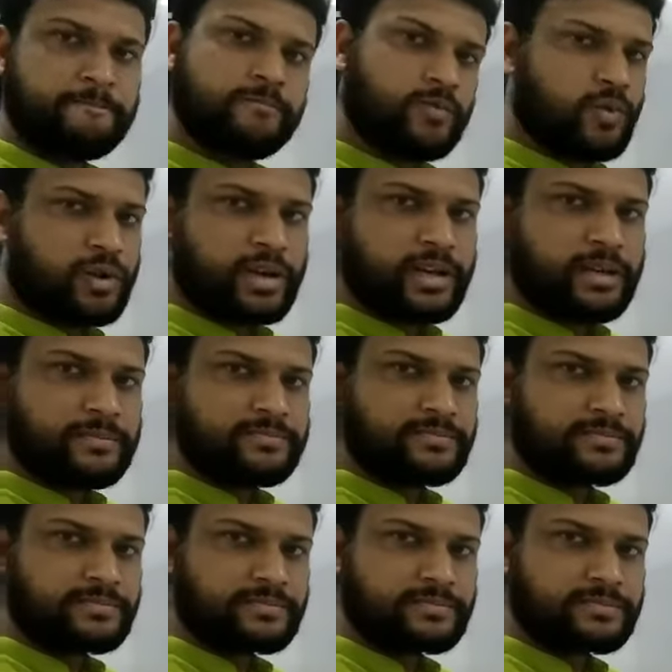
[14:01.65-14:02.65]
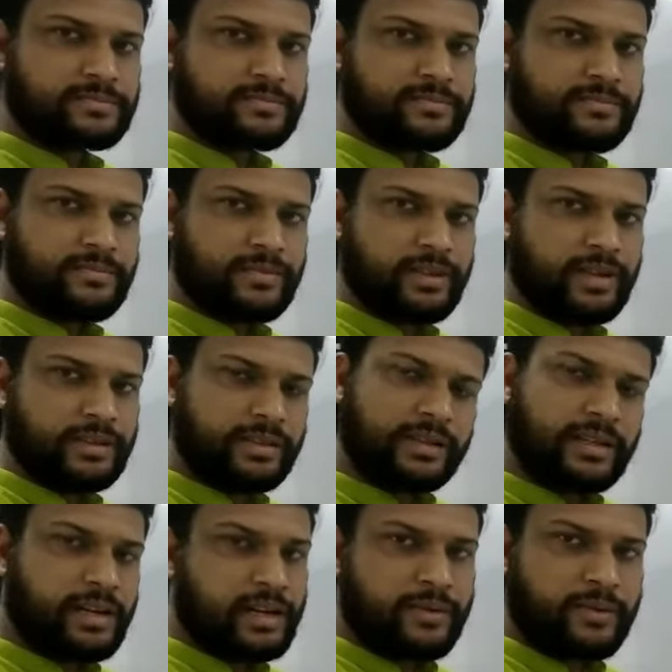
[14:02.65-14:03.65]
Okay. Is it
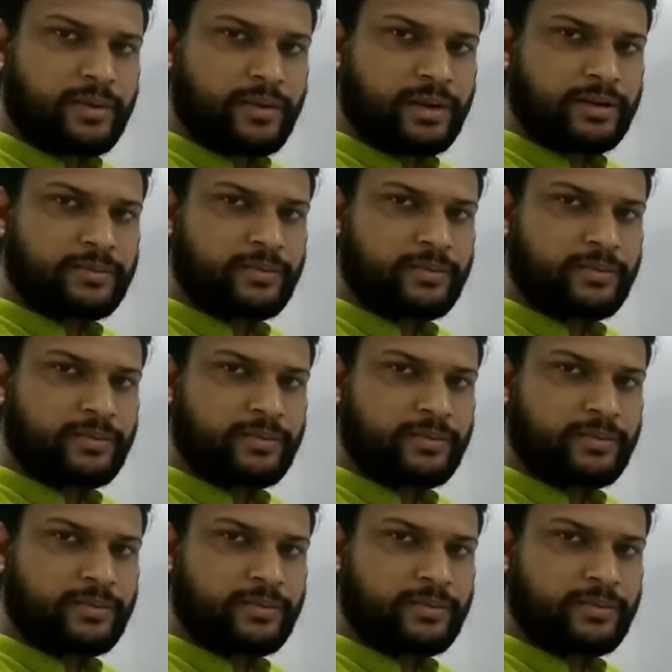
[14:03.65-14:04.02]
clear, everyone?